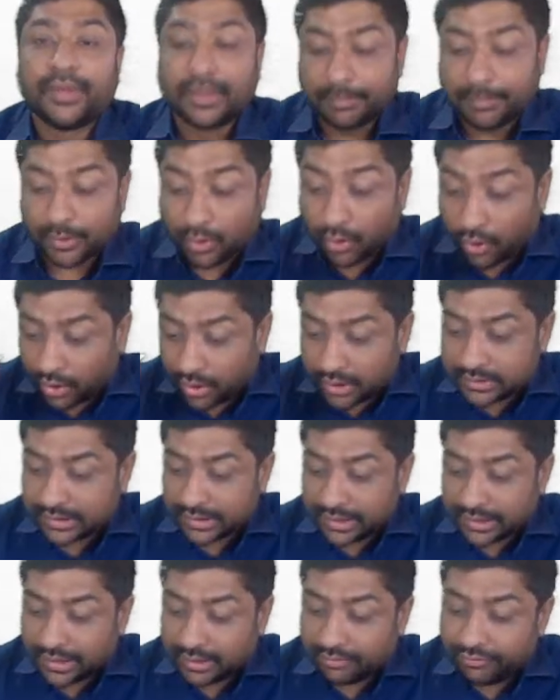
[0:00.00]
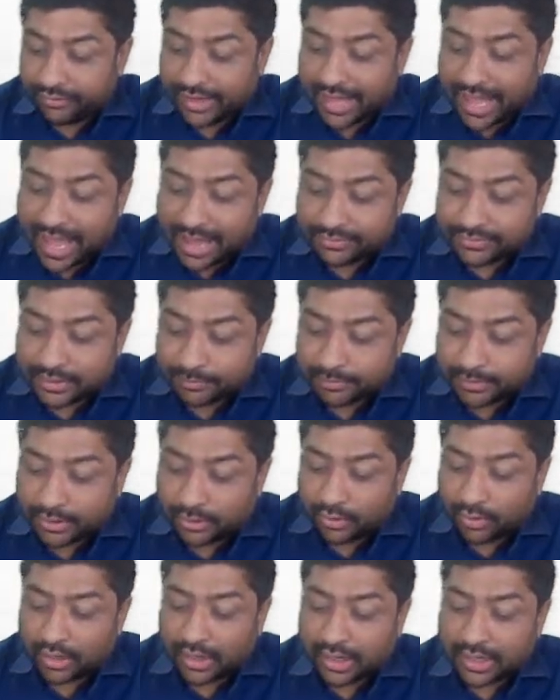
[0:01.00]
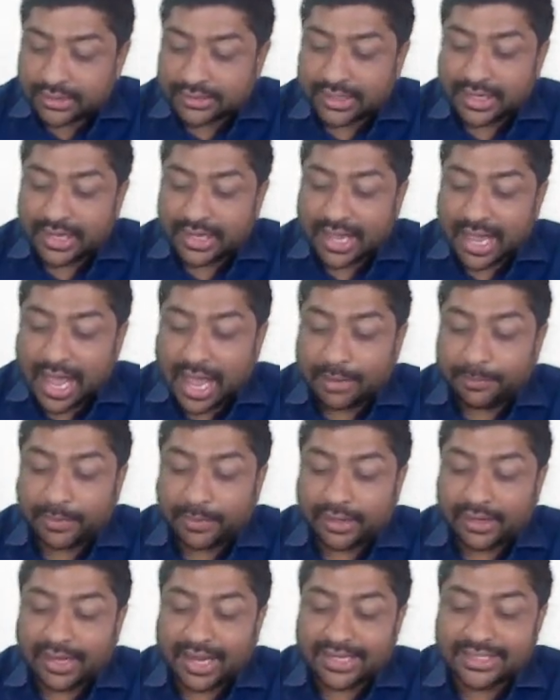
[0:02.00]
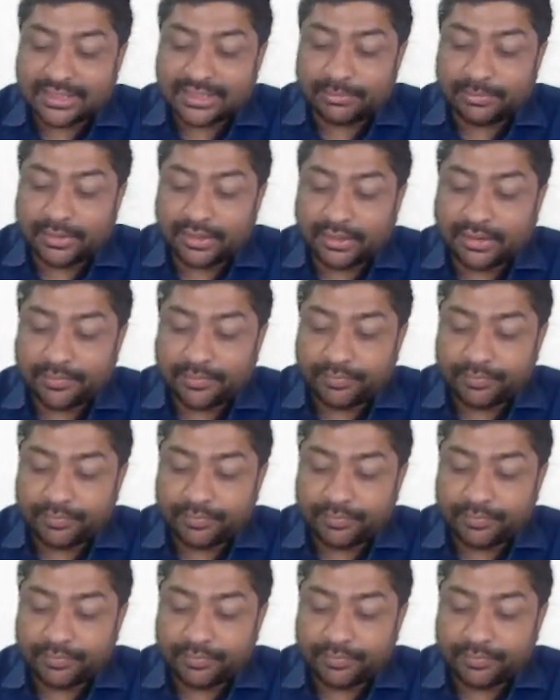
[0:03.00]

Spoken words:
Because we have something called as hyperglycemic